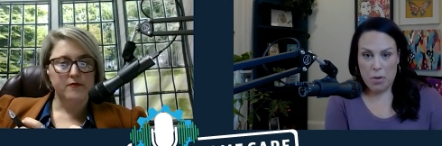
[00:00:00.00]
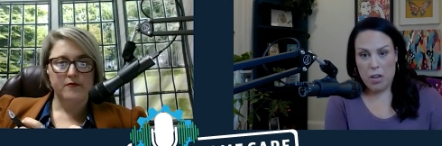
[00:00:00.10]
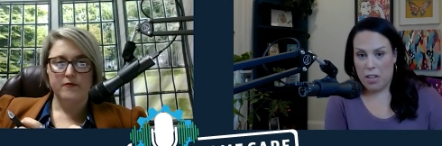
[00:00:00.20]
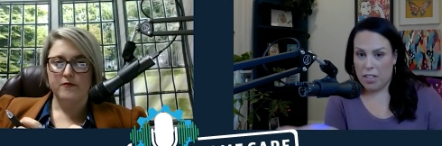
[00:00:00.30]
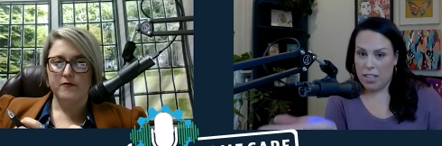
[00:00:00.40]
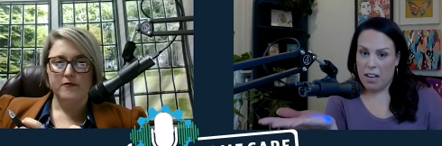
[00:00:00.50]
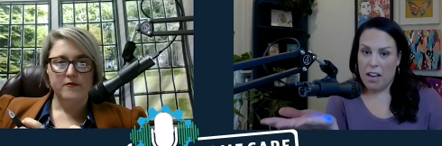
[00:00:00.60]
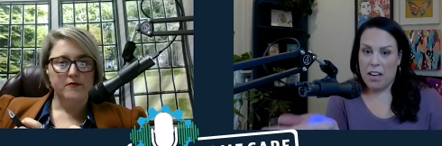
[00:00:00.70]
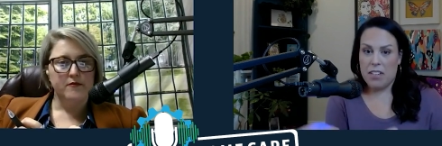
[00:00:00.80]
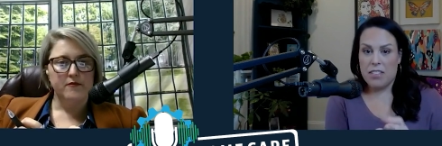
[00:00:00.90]
Speaker 1: work.
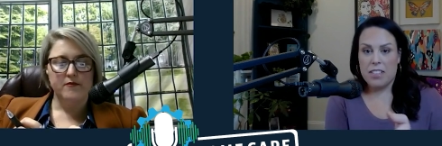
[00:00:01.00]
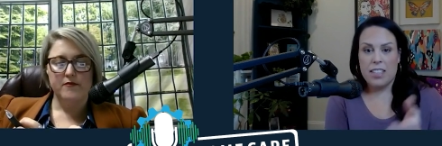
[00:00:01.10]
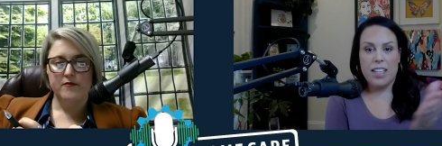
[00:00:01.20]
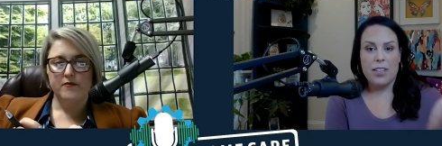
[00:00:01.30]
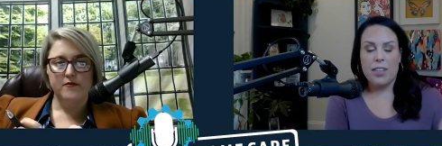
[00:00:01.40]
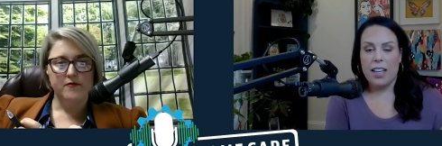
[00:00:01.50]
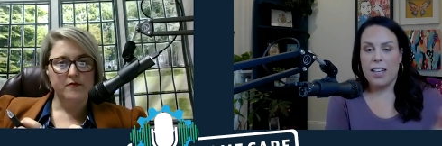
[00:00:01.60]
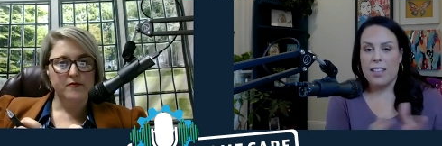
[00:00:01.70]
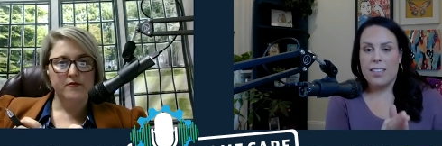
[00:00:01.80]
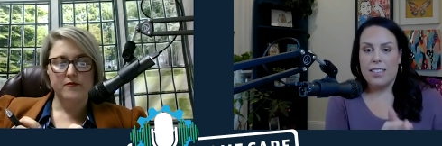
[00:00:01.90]
And, you know,
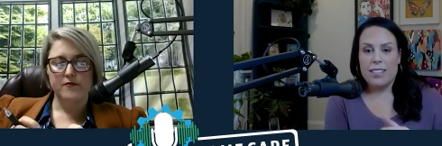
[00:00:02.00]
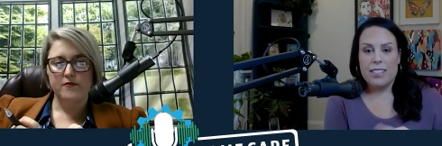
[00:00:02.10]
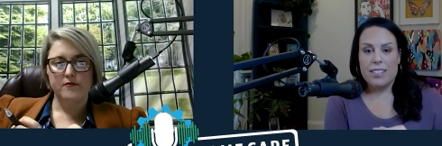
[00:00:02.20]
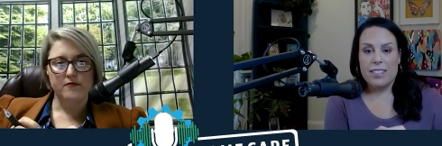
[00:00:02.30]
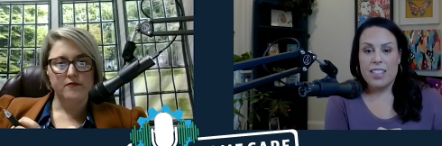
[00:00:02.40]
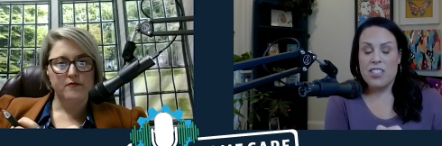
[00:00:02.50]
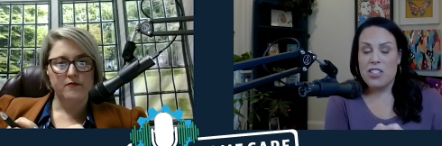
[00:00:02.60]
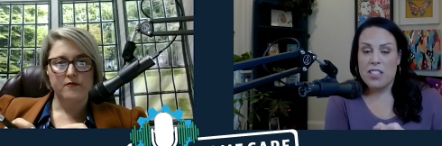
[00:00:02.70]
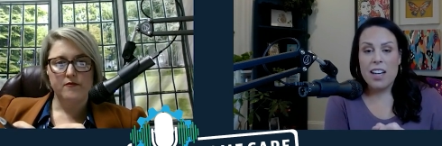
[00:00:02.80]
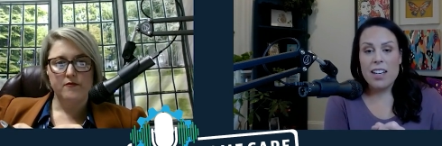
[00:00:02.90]
like that's
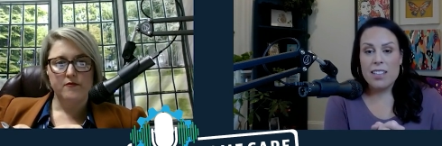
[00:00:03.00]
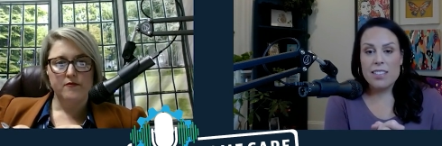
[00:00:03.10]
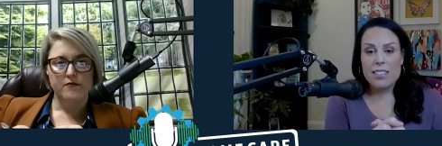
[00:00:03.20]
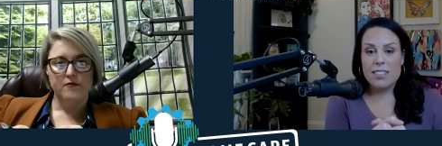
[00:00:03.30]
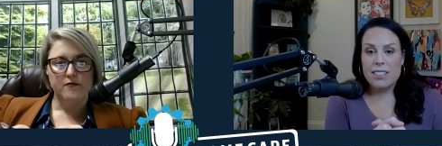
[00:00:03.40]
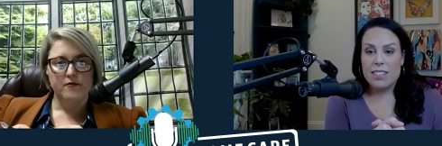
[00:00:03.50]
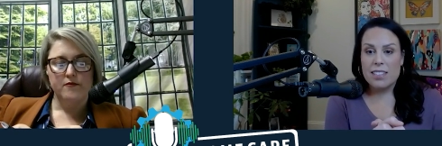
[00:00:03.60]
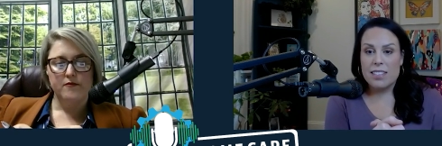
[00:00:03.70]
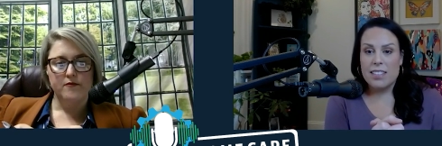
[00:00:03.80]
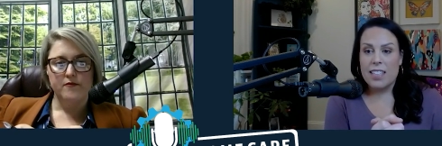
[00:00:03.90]
just not,
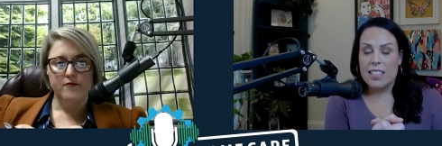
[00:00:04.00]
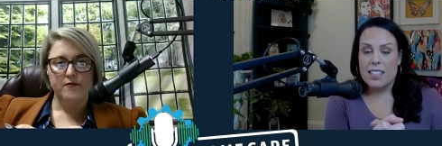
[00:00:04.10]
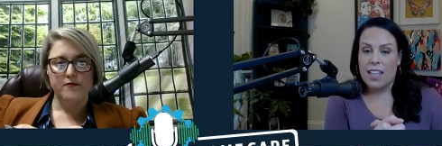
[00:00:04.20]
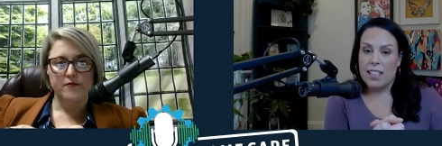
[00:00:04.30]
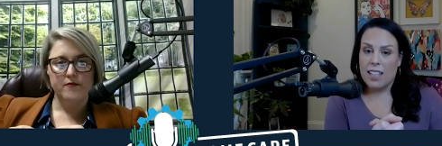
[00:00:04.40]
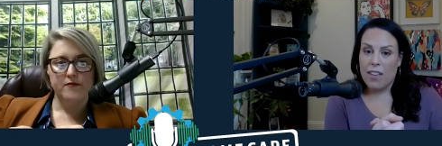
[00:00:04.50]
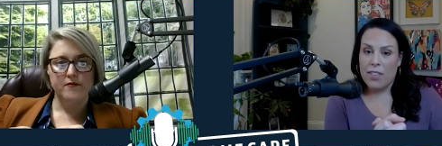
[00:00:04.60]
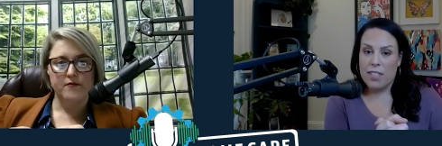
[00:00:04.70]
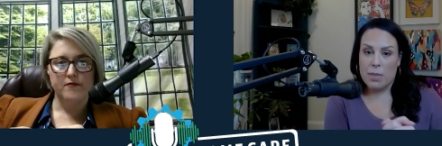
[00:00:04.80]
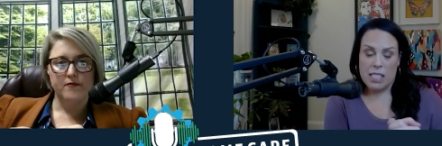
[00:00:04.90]
that's not
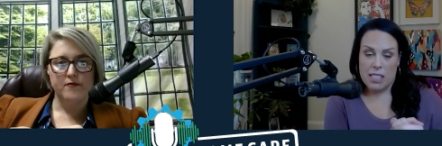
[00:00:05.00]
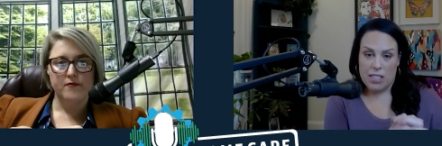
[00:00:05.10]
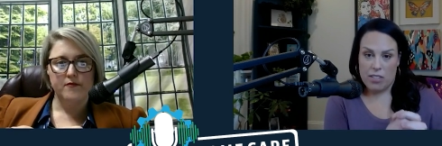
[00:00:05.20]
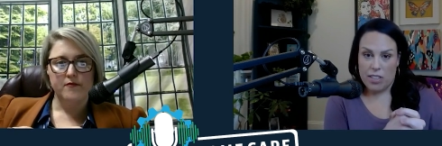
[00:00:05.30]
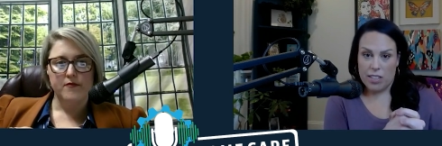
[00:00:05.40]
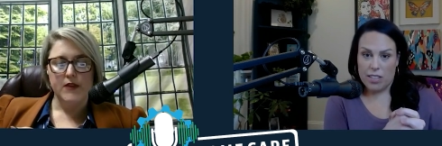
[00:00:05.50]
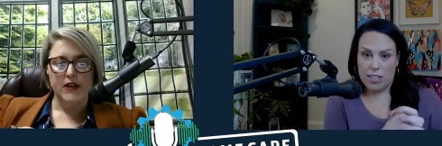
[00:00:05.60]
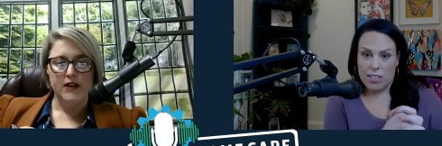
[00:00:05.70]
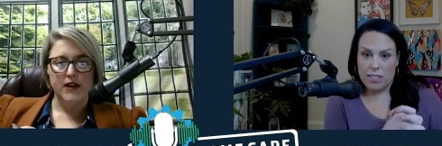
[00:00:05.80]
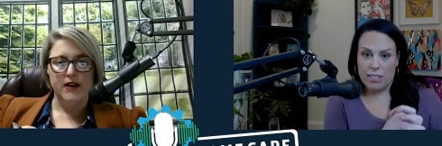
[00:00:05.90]
life as a business owner.
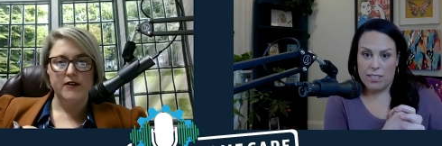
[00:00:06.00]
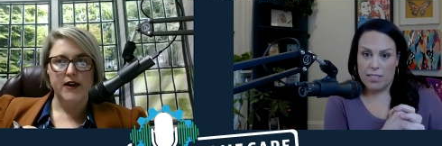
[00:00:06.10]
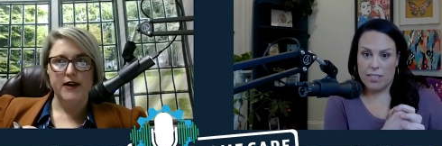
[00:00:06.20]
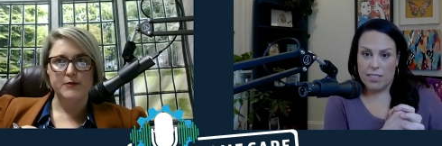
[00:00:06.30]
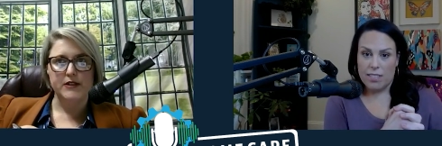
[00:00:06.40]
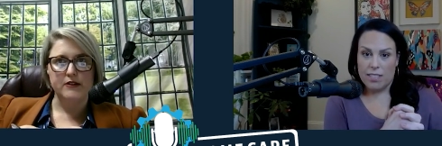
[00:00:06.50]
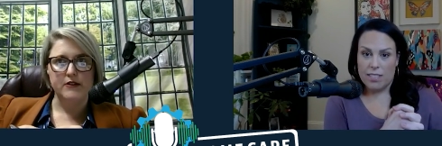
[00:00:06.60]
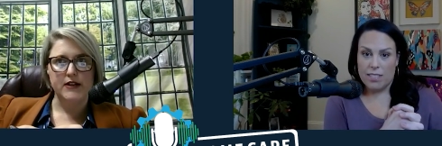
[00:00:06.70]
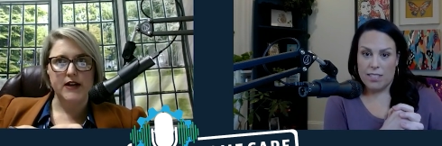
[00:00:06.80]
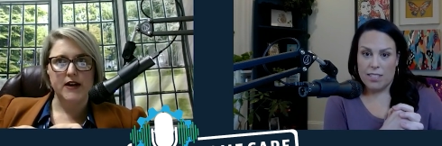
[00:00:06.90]
Speaker 2: Yeah,
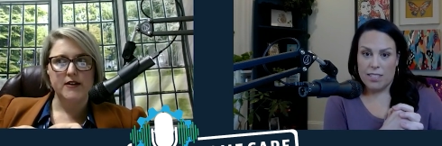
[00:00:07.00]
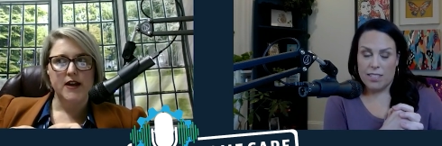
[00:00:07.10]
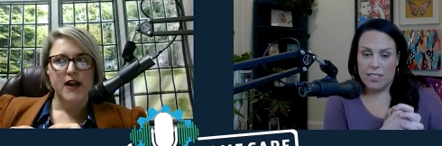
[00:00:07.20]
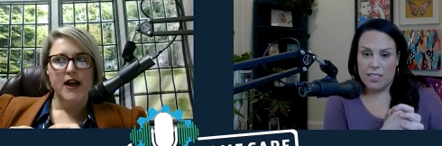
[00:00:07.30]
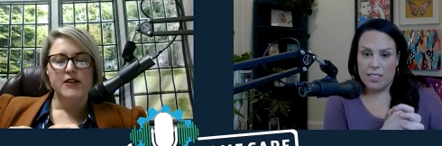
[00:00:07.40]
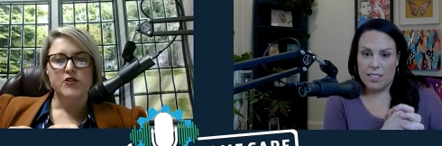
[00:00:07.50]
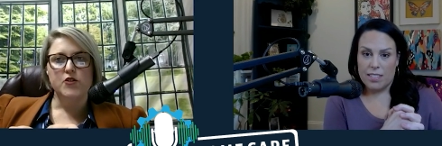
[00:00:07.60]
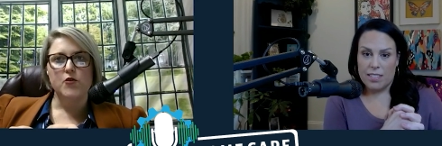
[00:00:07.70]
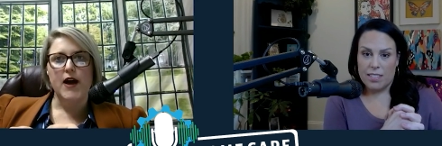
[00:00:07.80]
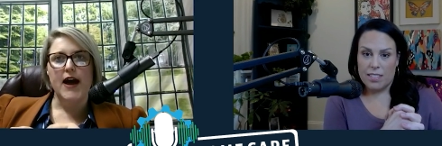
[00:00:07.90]
absolutely not.
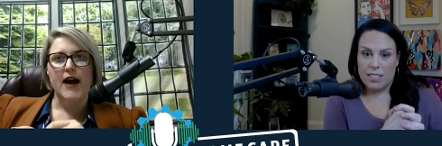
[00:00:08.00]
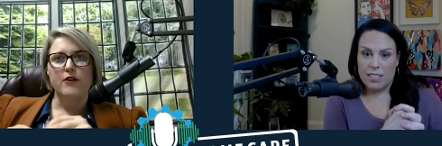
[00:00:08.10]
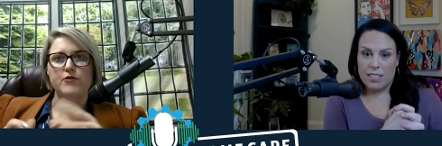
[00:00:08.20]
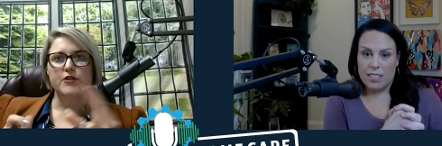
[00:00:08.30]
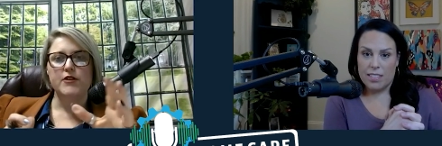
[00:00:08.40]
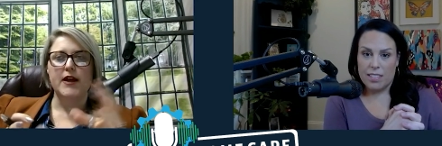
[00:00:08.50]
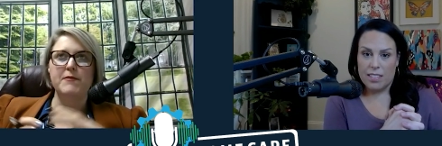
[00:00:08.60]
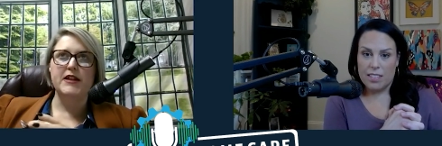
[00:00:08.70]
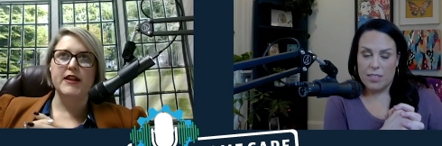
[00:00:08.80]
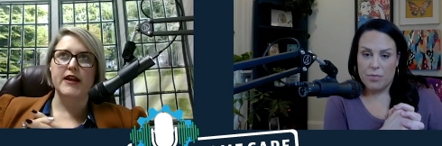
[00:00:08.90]
So, how do you,
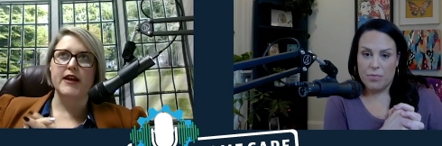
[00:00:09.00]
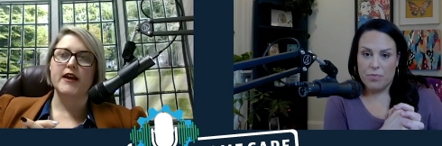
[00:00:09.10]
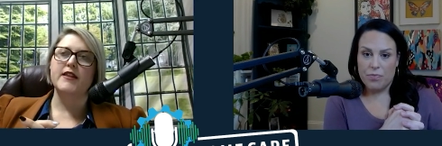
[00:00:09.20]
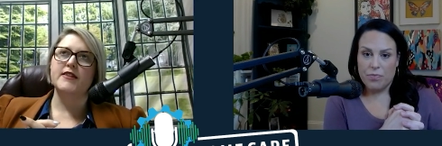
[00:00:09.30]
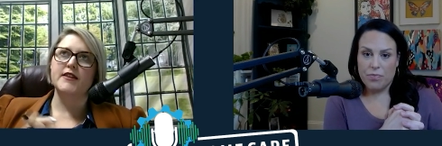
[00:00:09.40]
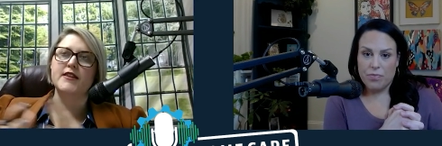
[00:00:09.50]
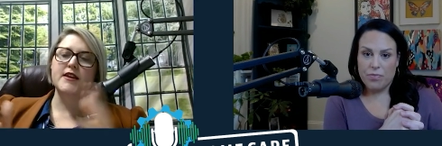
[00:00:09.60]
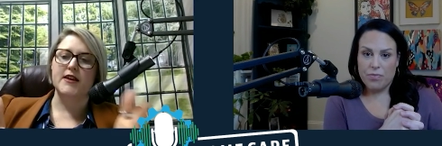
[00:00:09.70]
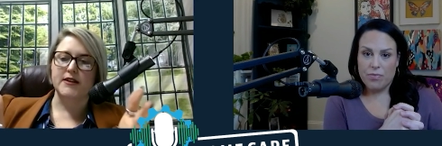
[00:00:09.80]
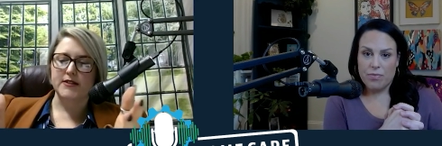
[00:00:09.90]
I mean, like, the
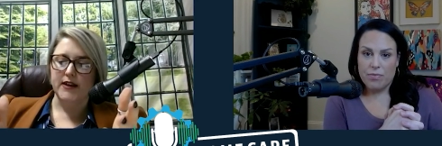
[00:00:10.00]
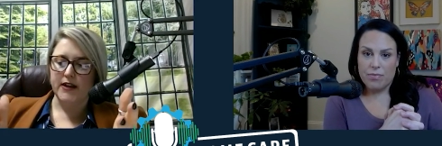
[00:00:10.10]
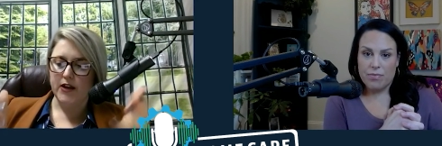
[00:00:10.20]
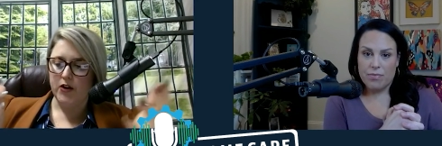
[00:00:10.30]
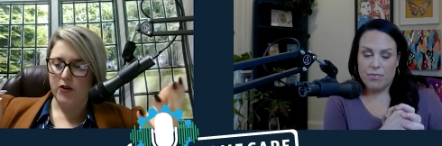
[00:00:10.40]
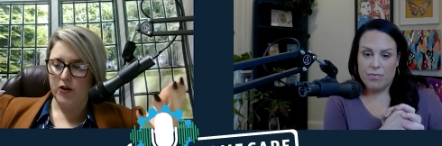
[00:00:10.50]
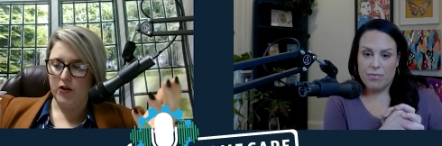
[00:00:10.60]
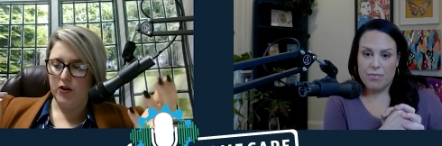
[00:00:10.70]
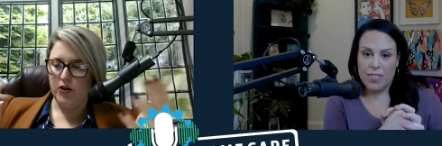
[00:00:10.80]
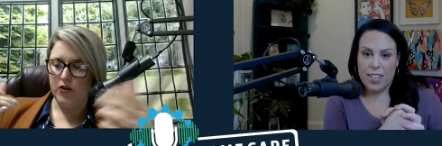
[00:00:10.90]
thing is, like,
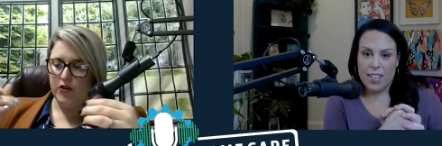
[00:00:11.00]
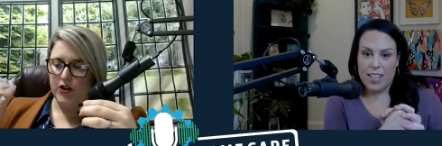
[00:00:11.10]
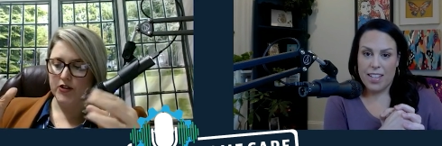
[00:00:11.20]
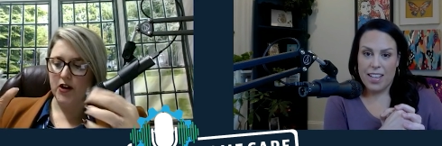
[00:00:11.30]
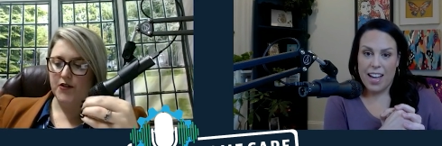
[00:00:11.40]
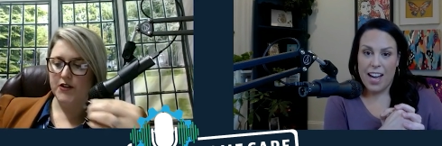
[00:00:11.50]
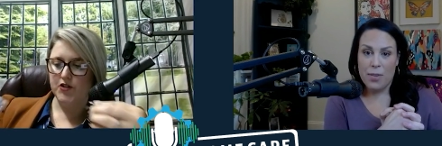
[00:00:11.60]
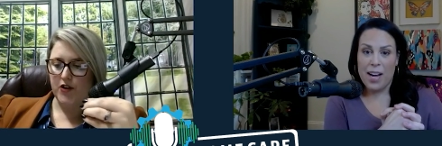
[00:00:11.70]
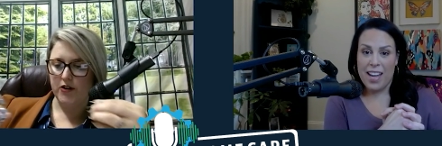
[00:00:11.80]
there's all how do i